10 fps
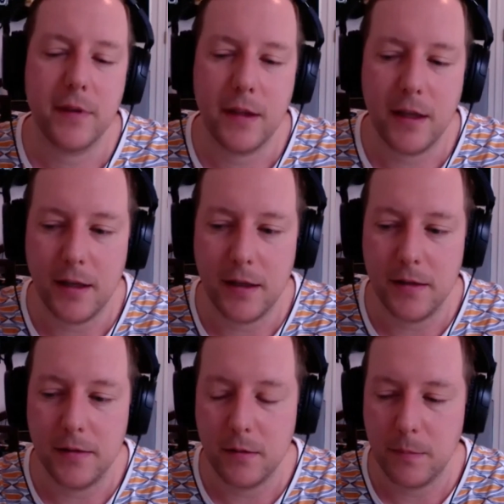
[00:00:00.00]

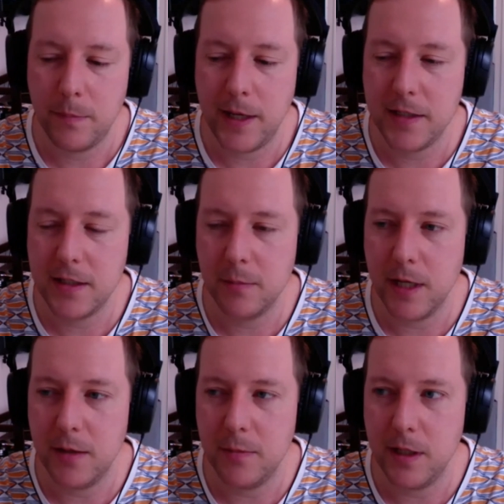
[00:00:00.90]
And painting
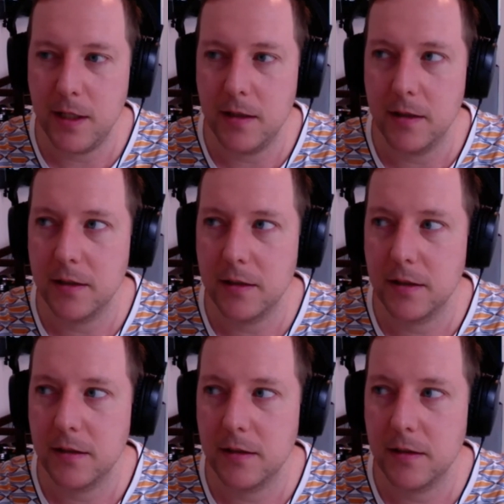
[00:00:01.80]
made me
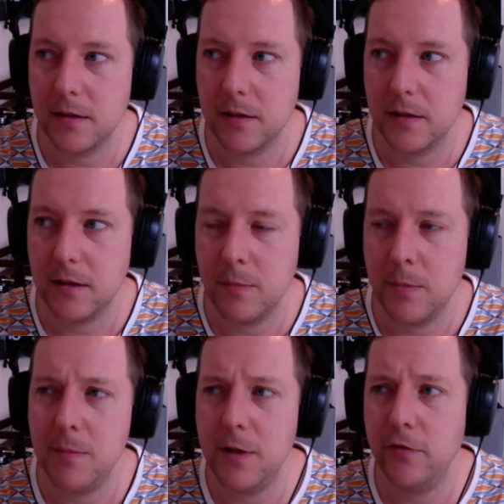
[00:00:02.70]

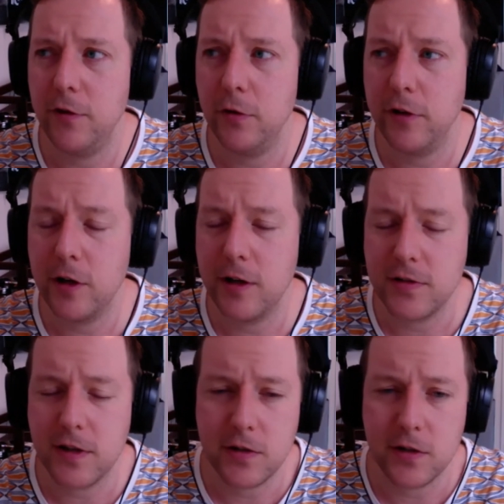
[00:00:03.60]
feel very
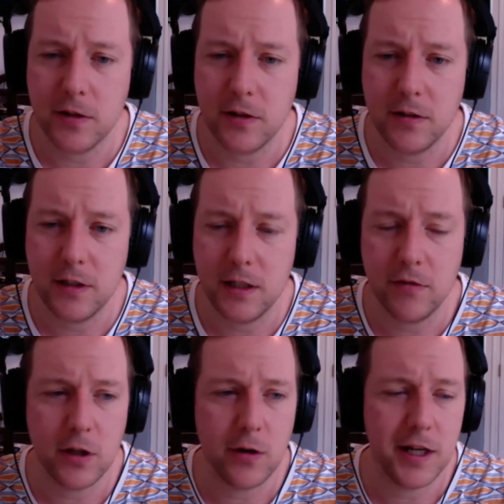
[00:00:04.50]
centered, even
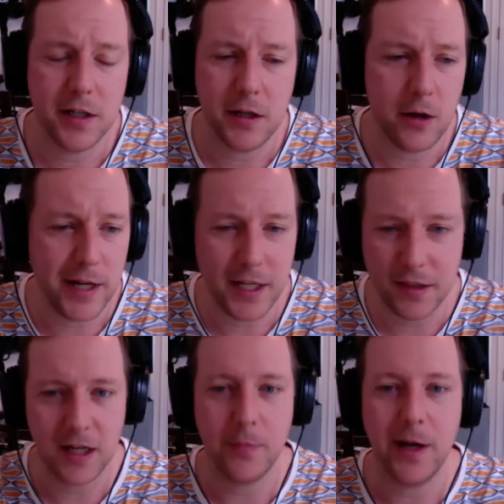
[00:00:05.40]
though I didn't know
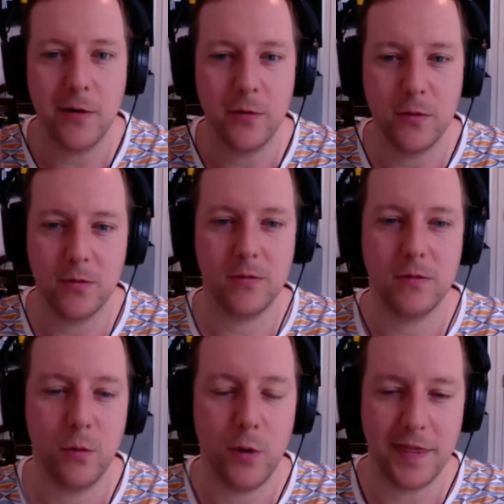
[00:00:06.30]
anything about
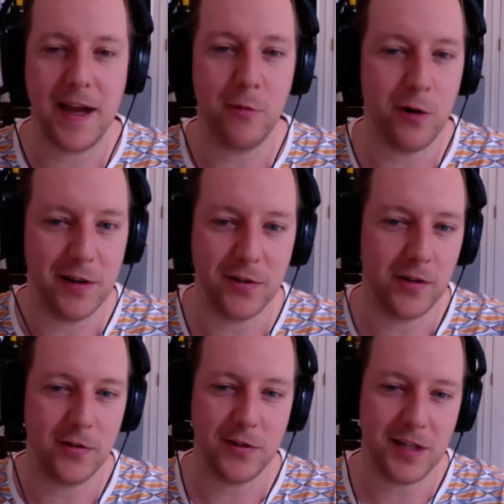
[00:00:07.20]
what that was
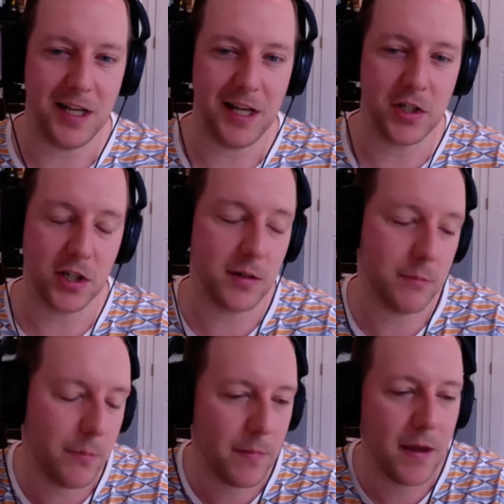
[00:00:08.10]
as a teenager.
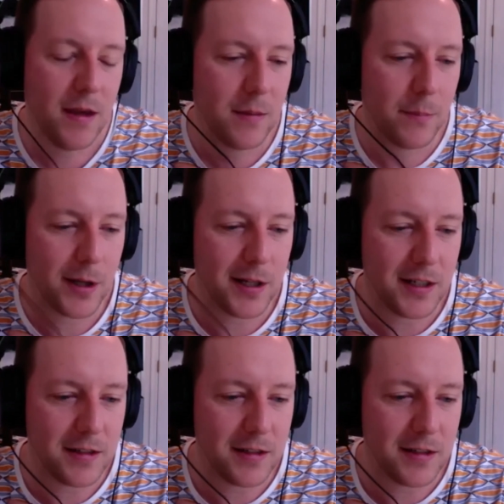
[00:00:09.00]
But